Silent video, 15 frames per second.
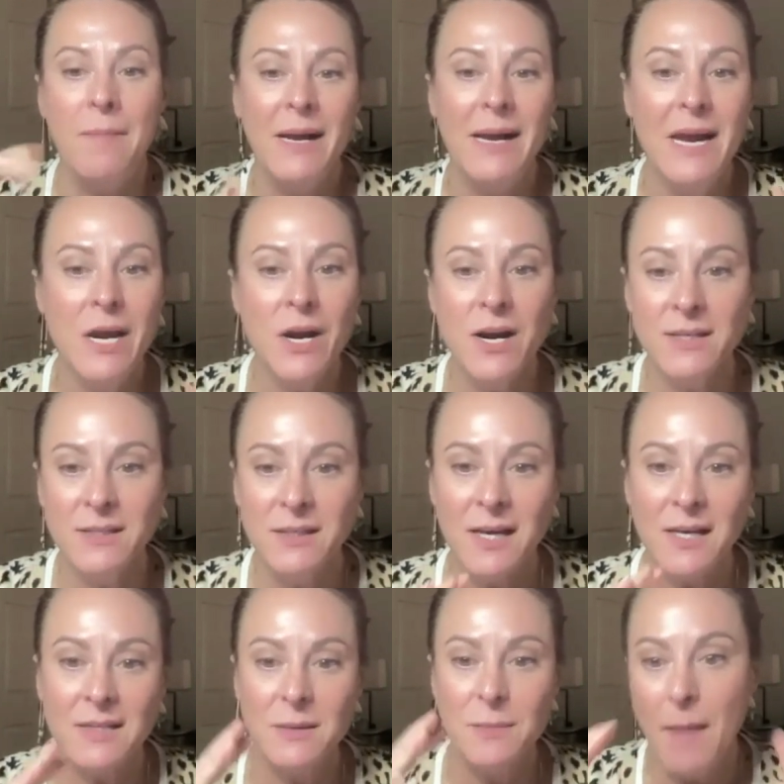here it
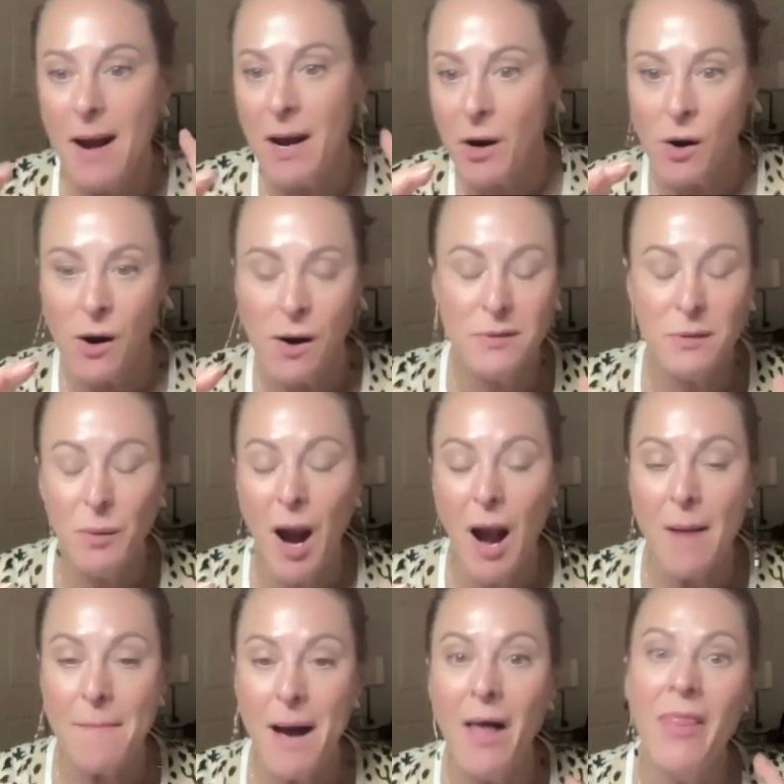says micrograms per
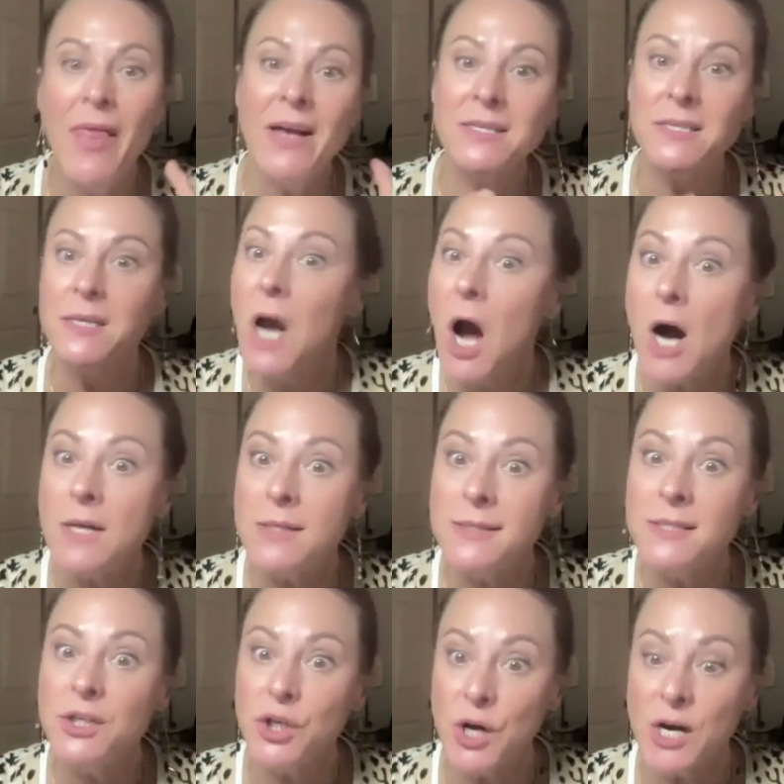ml. That's the
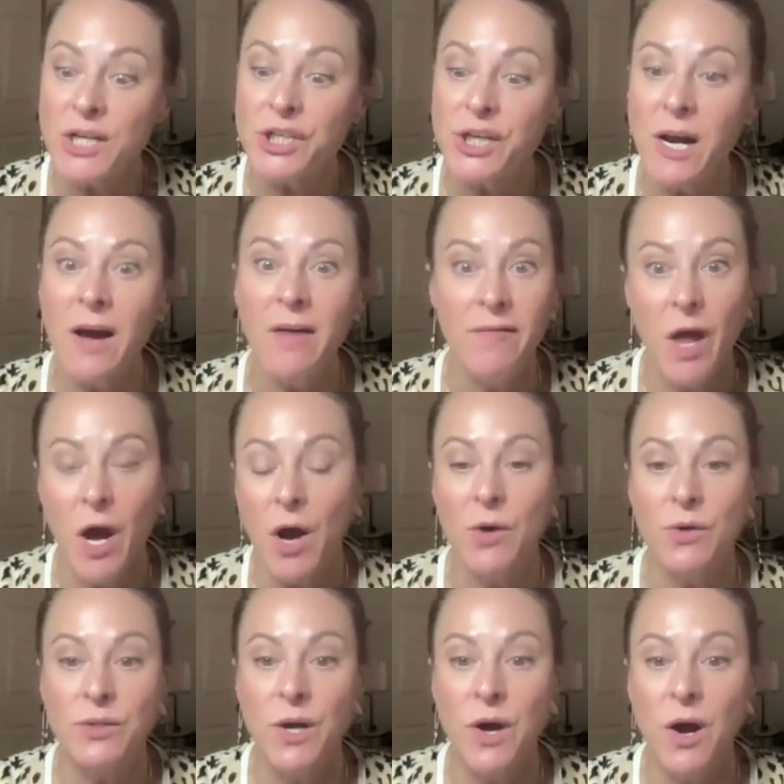concentration of the
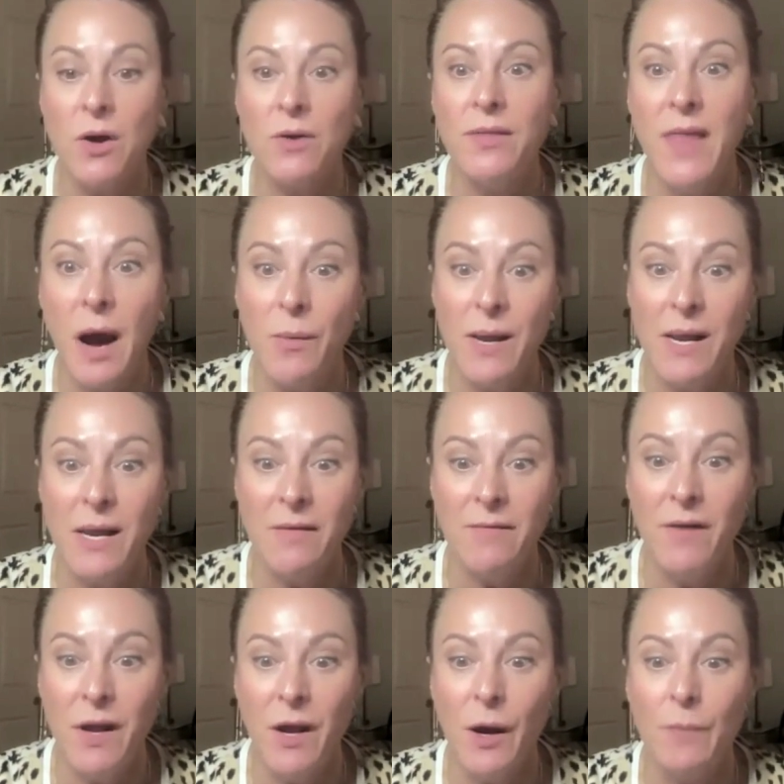ozone that we give
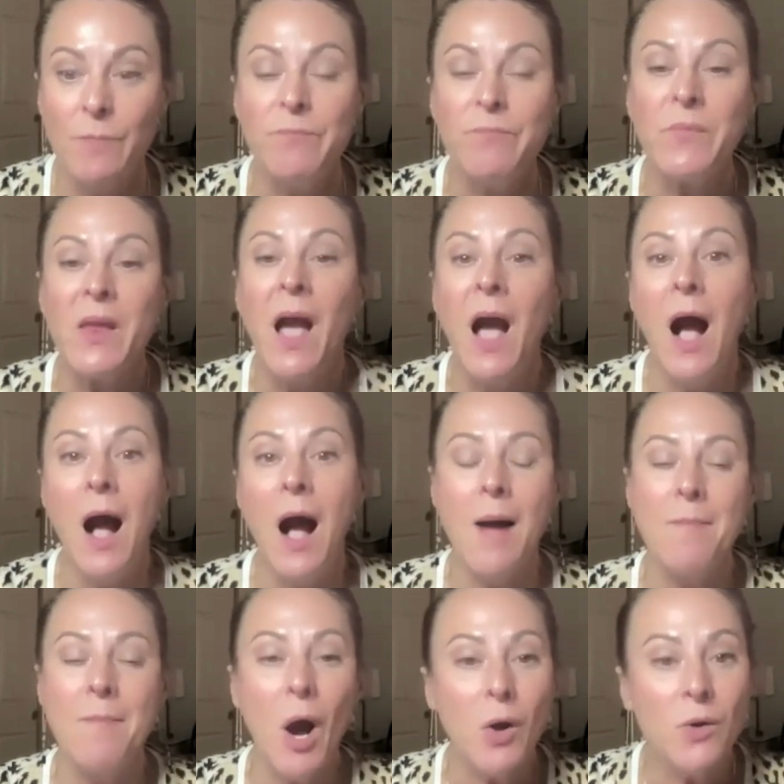you.
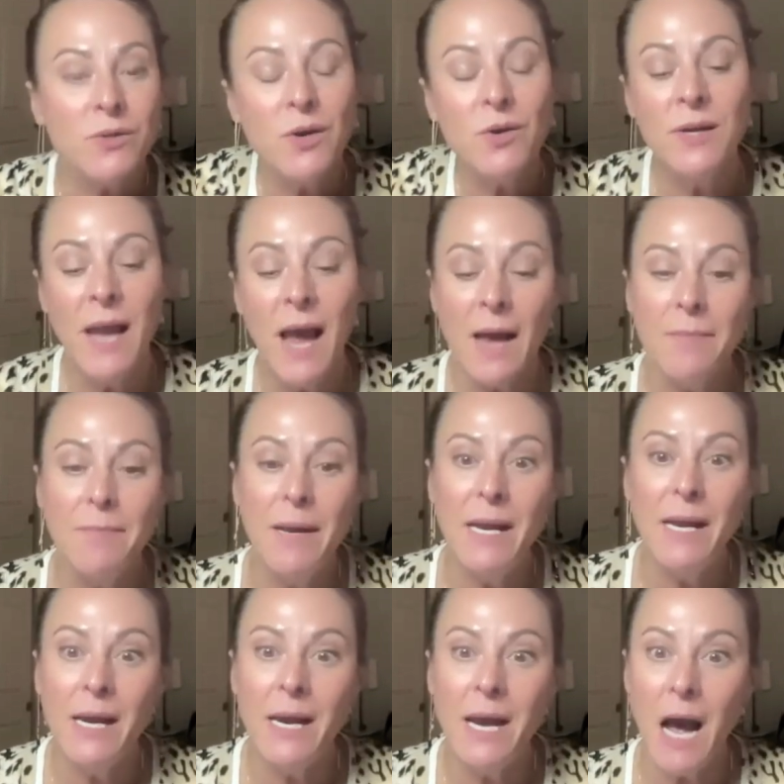Ozone can
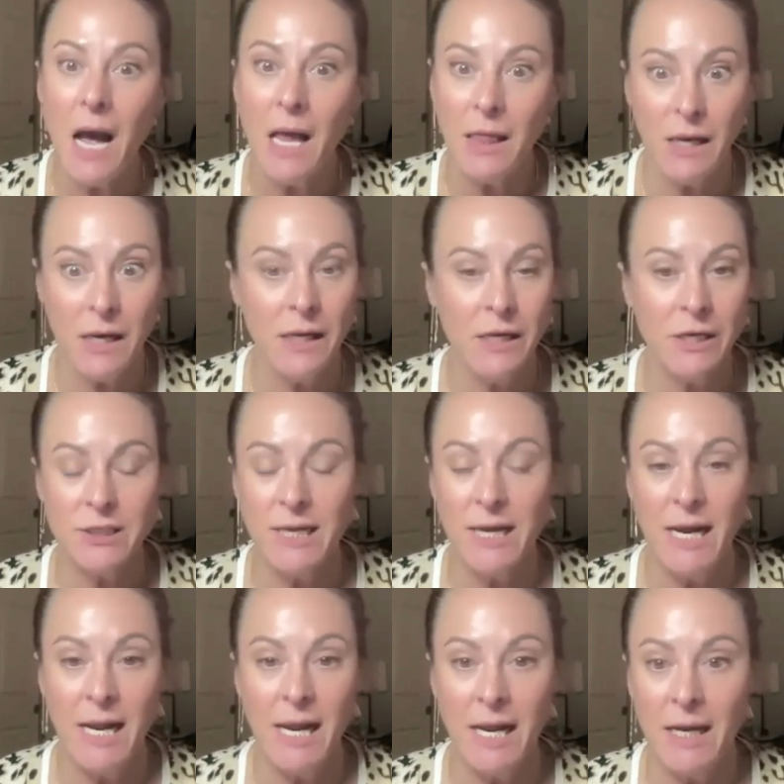be a little
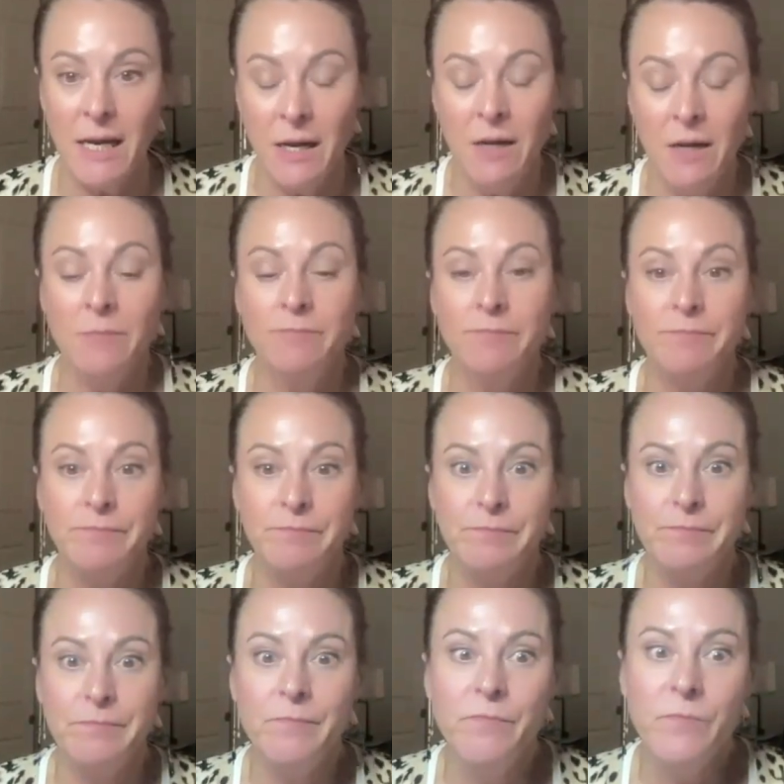irritating
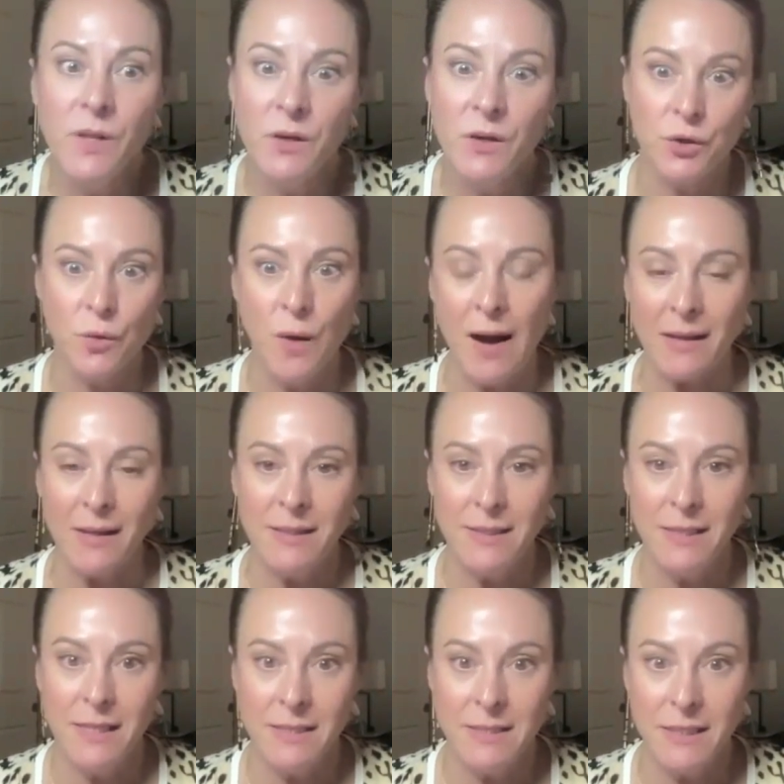directly
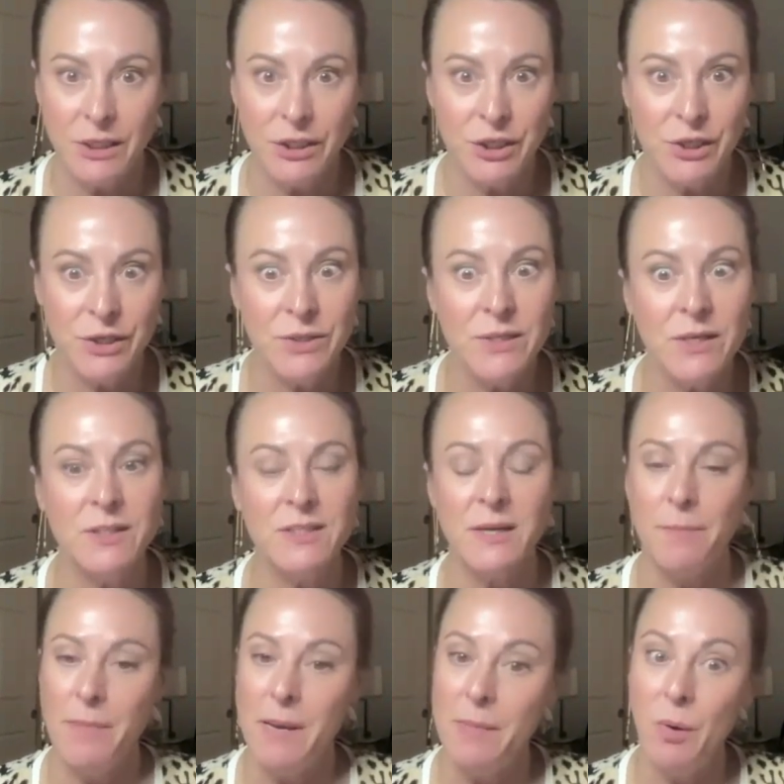to the tissue, so
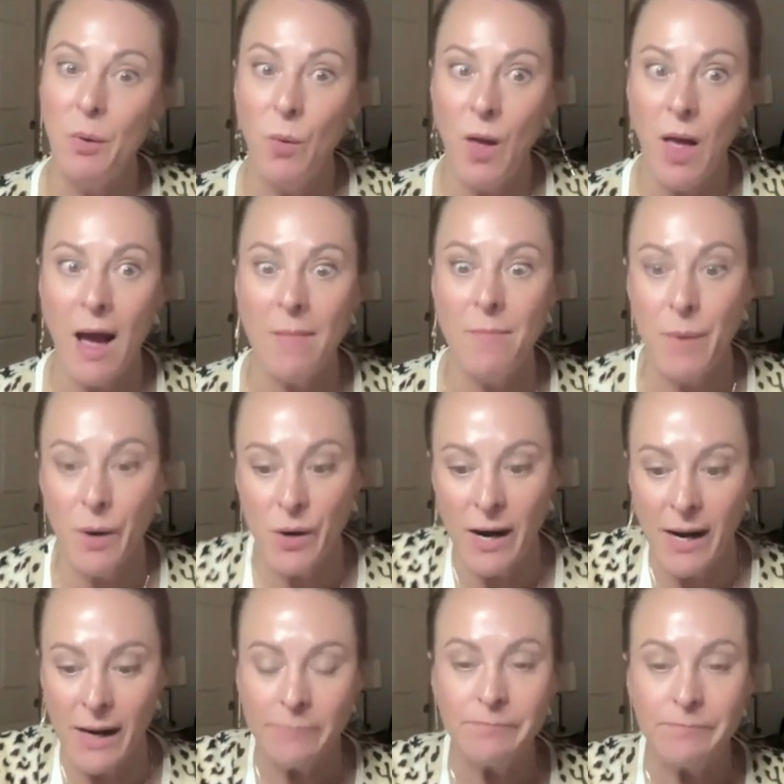some people will have
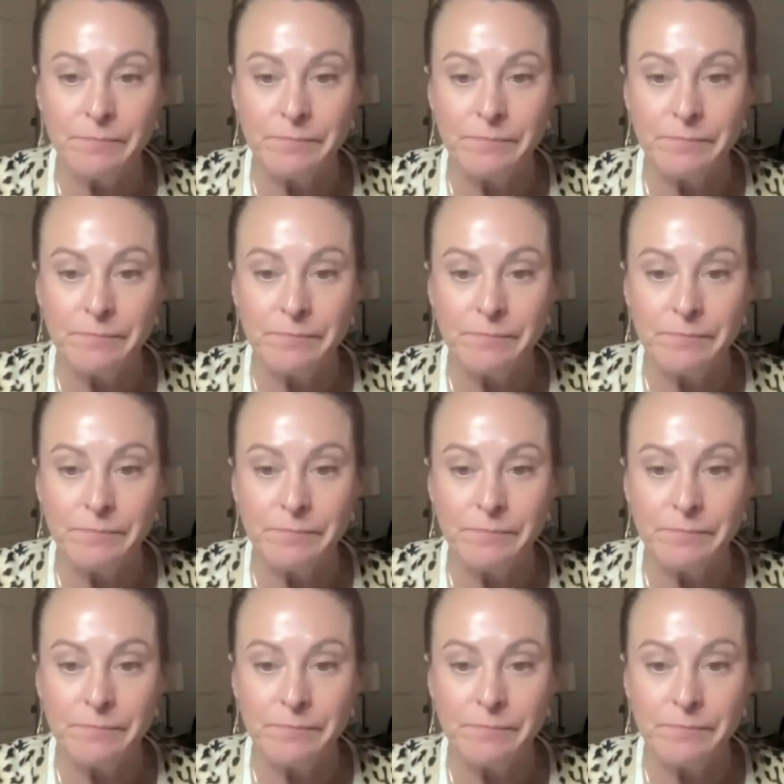burning.